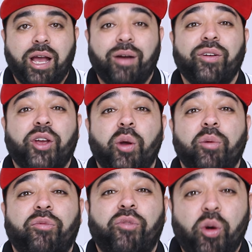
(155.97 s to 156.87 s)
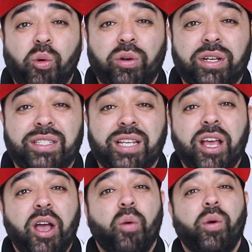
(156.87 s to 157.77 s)
However, going forwards,
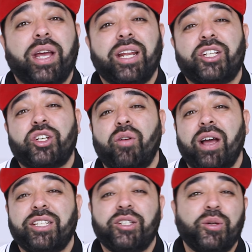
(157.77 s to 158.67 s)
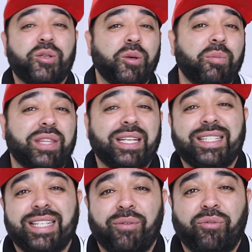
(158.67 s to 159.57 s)
we're going to try to do
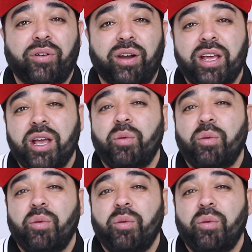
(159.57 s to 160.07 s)
something different.